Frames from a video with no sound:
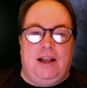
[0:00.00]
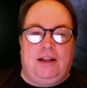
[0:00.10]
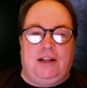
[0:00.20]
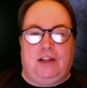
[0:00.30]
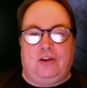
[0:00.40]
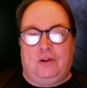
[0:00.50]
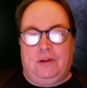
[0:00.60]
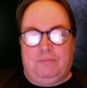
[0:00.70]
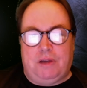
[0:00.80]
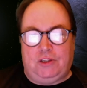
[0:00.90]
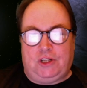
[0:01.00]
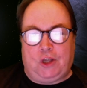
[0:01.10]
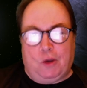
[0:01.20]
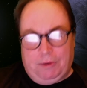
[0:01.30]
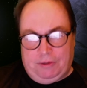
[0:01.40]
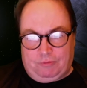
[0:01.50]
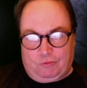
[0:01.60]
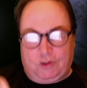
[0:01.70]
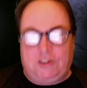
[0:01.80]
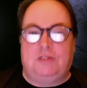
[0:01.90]
click on post a comment
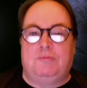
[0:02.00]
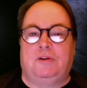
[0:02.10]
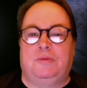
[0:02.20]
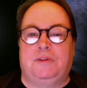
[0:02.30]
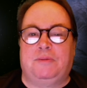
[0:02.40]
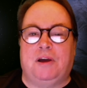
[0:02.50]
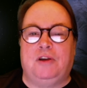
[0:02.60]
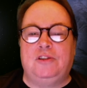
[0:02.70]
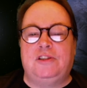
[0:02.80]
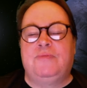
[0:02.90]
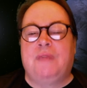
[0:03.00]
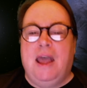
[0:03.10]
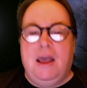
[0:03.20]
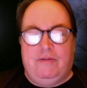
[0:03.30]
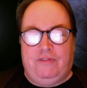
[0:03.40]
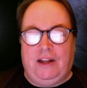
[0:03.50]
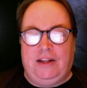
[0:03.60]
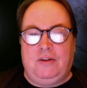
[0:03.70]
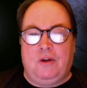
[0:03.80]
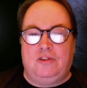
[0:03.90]
right at the bottom of the post. Fill
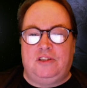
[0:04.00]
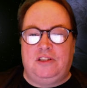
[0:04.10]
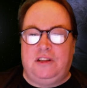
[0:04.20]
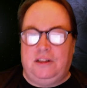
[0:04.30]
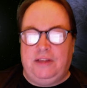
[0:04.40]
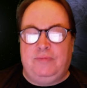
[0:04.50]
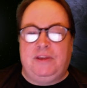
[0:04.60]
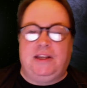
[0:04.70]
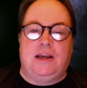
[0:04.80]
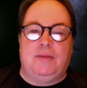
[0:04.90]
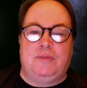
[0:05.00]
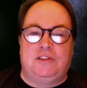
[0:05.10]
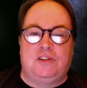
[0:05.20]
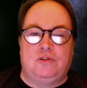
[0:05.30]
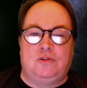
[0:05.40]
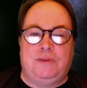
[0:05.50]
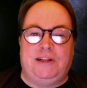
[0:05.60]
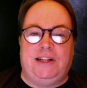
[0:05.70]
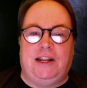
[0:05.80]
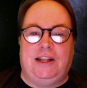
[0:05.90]
in your answers, leave me your name and a social
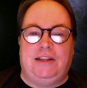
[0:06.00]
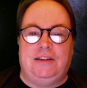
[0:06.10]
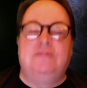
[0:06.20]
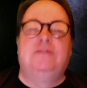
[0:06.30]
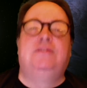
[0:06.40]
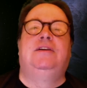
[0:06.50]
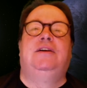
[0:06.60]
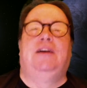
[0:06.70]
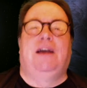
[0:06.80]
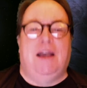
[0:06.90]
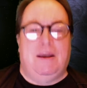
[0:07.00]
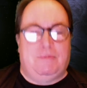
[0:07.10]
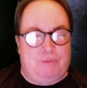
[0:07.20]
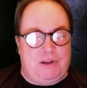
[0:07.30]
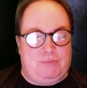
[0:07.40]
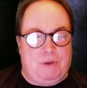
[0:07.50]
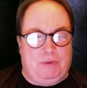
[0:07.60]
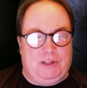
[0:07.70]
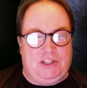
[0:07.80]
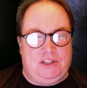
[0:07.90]
media link. Press
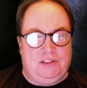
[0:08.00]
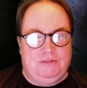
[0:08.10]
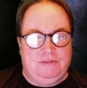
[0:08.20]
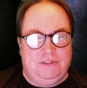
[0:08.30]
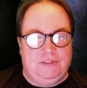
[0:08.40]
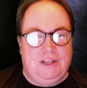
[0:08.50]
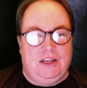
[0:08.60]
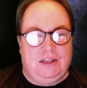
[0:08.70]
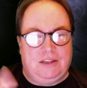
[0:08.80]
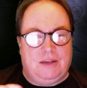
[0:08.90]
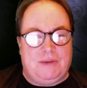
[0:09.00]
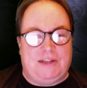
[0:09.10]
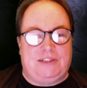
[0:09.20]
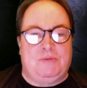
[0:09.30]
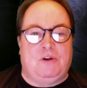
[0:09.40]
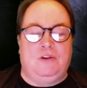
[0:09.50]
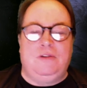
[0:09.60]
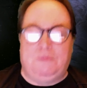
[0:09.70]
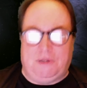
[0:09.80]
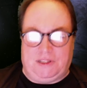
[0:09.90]
publish. Come back tomorrow,
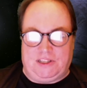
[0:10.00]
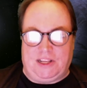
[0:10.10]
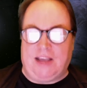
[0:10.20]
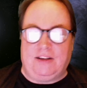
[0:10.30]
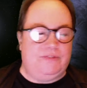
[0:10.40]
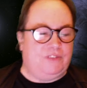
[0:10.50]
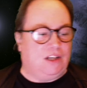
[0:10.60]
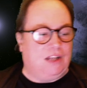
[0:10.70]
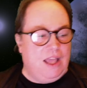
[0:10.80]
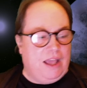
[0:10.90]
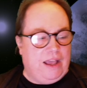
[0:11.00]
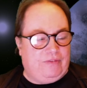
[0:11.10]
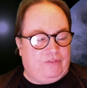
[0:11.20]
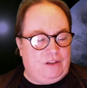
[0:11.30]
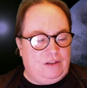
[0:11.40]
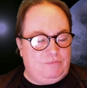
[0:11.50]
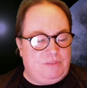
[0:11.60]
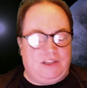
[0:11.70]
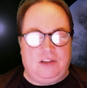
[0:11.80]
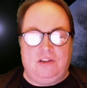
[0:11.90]
we can see how you've done. Have fun,
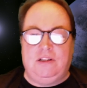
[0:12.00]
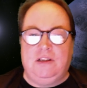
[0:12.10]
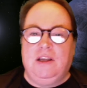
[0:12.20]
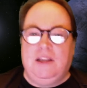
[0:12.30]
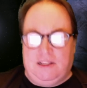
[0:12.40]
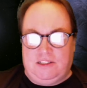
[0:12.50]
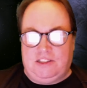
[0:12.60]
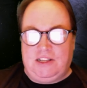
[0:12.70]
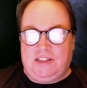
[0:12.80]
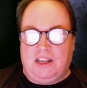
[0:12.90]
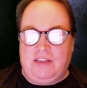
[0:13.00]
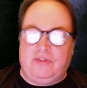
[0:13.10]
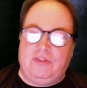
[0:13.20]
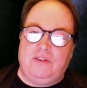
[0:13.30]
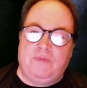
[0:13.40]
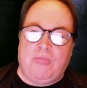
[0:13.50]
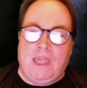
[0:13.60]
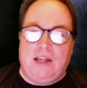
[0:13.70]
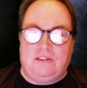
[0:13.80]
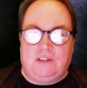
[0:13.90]
be good, stay safe,
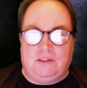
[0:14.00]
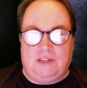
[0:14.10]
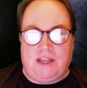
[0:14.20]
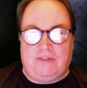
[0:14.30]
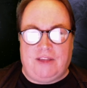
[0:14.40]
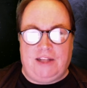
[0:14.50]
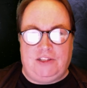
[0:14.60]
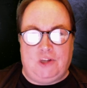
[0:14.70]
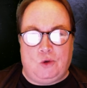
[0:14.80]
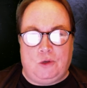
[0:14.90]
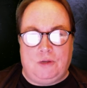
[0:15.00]
don't have a hedgehog.